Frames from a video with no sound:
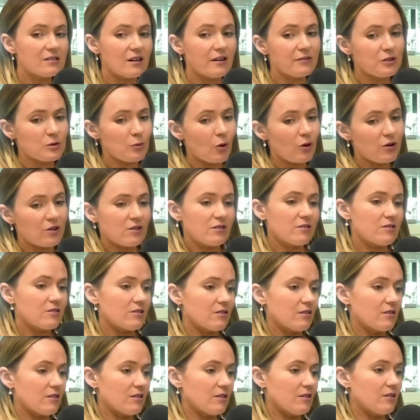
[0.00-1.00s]
I've spoken
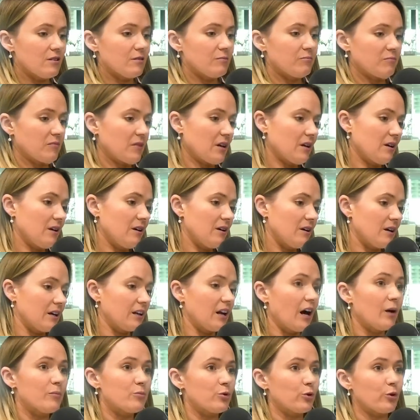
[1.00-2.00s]
to a
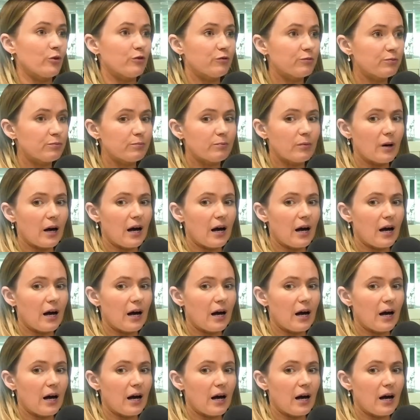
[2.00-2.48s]
number of